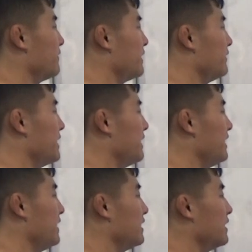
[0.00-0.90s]

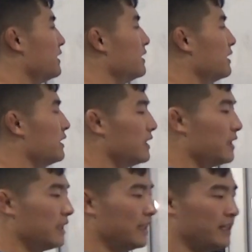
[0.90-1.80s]
17.
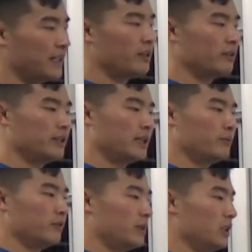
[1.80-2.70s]
And our
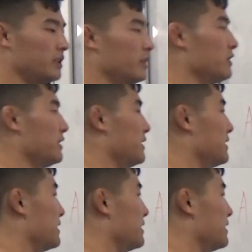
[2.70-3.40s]
number of molecules is